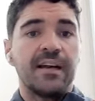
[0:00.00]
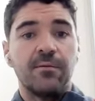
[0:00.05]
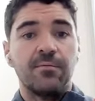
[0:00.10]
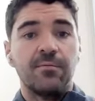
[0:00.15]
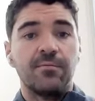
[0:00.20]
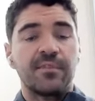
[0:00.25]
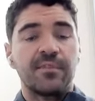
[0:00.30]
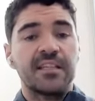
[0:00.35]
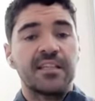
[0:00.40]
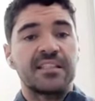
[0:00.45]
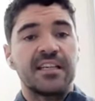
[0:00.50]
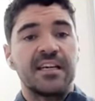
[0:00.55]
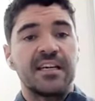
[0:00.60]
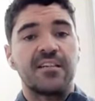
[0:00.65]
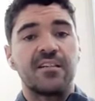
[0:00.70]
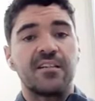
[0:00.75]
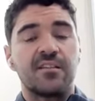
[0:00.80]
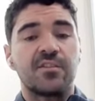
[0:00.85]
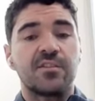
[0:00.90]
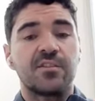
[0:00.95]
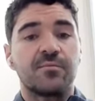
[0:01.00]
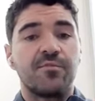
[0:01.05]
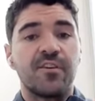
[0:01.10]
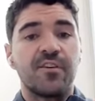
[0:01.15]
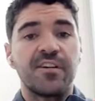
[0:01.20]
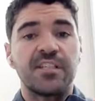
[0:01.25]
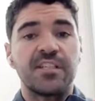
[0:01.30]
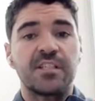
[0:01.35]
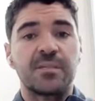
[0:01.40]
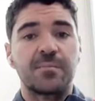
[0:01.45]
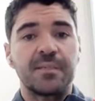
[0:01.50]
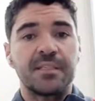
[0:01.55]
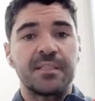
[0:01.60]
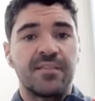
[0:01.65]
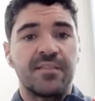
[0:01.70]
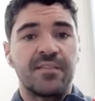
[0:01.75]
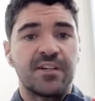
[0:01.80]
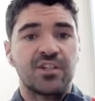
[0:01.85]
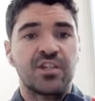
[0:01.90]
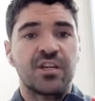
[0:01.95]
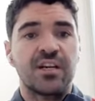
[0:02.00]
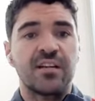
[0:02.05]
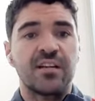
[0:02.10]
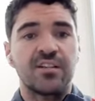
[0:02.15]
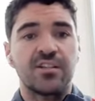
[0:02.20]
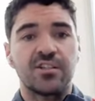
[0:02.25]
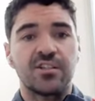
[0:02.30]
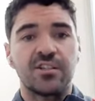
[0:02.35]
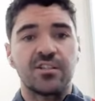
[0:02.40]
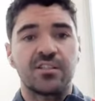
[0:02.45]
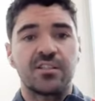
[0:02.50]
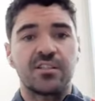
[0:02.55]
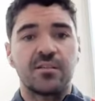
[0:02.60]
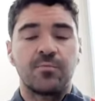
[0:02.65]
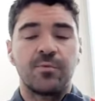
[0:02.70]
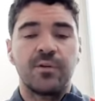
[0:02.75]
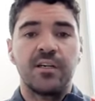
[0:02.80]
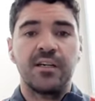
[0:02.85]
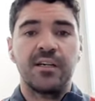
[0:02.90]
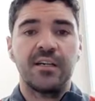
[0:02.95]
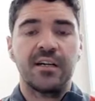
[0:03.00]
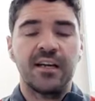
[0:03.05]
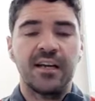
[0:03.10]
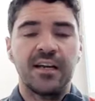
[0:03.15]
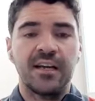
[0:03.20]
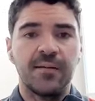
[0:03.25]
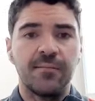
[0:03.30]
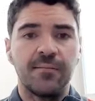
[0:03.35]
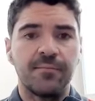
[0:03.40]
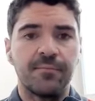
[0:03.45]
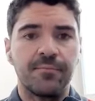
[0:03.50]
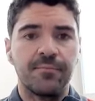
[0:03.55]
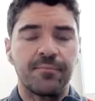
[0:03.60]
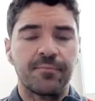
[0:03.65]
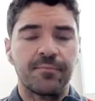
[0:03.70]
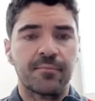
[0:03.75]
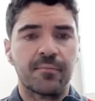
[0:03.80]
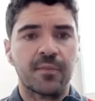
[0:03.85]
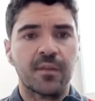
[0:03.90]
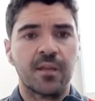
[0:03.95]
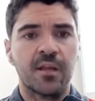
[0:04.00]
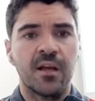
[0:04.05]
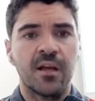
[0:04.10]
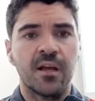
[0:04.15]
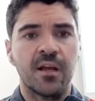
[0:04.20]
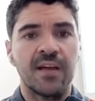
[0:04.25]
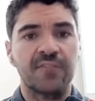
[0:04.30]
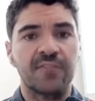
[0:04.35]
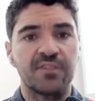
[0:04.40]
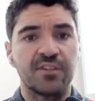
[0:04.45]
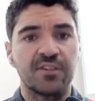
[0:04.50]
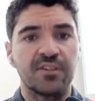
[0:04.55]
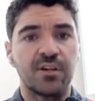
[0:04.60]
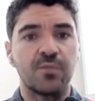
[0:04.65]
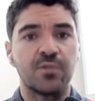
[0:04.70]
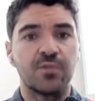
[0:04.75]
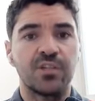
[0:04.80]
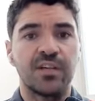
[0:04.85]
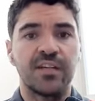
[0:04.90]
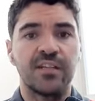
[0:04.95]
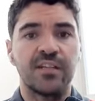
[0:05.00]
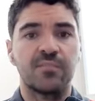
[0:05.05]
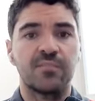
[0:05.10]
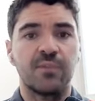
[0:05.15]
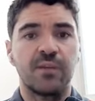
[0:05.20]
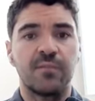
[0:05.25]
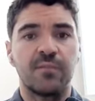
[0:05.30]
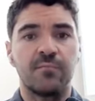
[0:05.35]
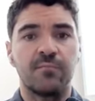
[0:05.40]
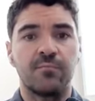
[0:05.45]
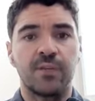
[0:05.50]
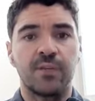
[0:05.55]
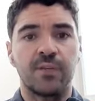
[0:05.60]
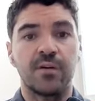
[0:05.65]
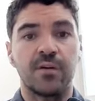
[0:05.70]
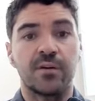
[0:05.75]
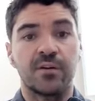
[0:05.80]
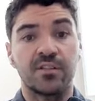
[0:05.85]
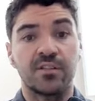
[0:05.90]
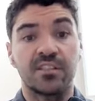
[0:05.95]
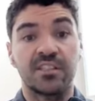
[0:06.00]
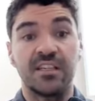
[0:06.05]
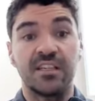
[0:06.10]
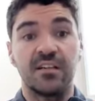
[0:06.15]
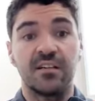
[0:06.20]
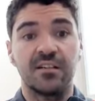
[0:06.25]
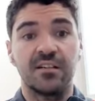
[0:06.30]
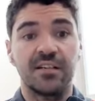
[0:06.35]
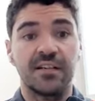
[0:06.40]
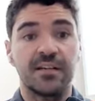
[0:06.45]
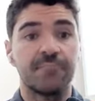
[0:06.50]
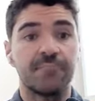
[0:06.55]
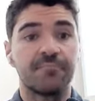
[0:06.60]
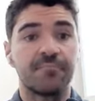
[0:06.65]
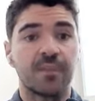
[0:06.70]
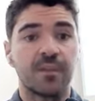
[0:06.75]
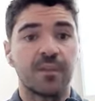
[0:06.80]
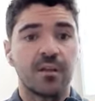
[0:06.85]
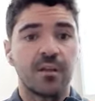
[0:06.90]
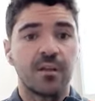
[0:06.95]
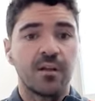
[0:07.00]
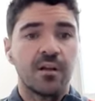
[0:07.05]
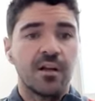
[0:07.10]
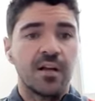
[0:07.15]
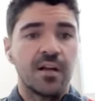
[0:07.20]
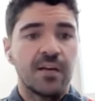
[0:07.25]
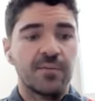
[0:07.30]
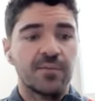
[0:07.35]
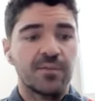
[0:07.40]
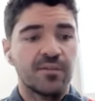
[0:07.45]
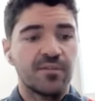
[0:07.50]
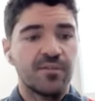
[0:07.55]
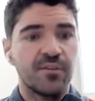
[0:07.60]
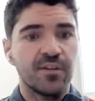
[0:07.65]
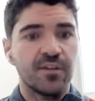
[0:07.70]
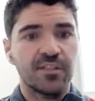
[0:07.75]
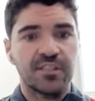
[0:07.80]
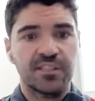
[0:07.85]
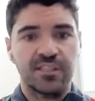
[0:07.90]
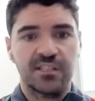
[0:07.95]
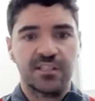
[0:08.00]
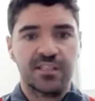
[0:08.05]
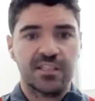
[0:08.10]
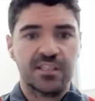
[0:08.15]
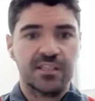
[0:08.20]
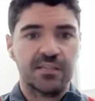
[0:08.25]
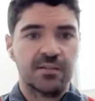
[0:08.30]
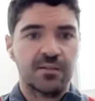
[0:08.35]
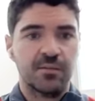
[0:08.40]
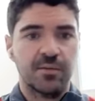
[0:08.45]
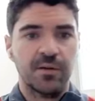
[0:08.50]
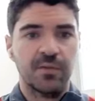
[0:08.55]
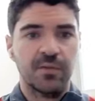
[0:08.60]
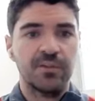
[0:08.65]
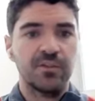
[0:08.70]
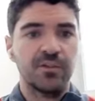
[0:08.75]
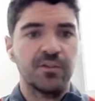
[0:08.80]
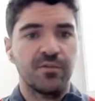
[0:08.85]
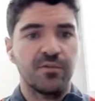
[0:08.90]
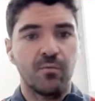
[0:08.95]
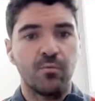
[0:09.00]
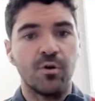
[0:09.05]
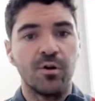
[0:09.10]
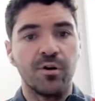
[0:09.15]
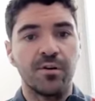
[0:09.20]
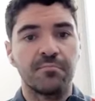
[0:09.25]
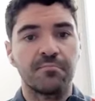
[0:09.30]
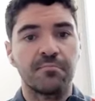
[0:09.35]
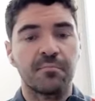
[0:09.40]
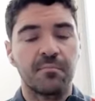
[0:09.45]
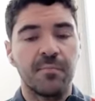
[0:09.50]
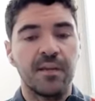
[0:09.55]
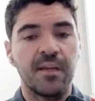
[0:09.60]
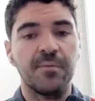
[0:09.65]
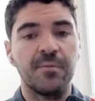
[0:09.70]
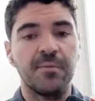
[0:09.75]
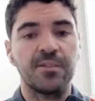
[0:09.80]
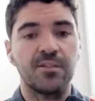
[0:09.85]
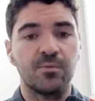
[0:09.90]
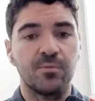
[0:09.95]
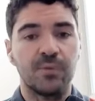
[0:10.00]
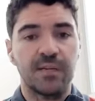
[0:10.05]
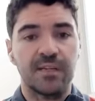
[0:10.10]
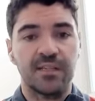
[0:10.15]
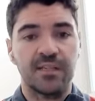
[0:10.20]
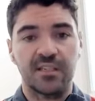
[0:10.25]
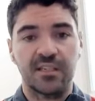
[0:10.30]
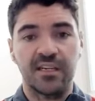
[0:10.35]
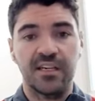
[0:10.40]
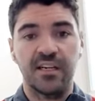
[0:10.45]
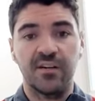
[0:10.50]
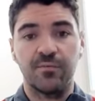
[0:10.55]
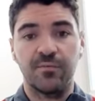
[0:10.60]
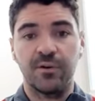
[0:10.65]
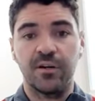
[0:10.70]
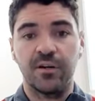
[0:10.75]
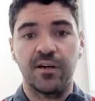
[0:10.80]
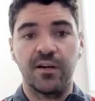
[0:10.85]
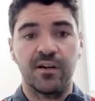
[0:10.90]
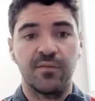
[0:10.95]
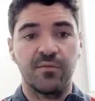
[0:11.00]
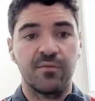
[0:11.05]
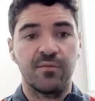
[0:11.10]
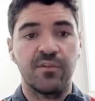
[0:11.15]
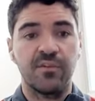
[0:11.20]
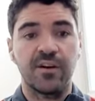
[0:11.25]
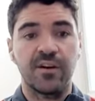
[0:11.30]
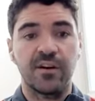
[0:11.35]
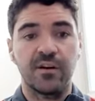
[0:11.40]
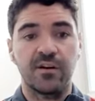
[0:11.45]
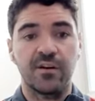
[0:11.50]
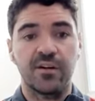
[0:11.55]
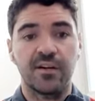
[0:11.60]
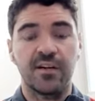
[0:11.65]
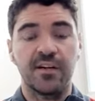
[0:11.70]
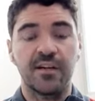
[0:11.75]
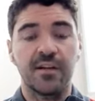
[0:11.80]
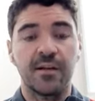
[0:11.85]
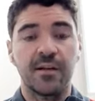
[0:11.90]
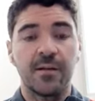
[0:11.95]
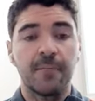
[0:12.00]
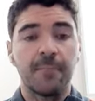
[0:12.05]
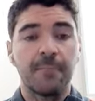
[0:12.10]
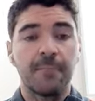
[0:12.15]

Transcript: Now that said, there are some very specific challenges that we um, uh, have to negotiate when we're going on a ski holiday. Um, so the first is that we only do it for one, maybe two weeks a year if we're, if we're very lucky.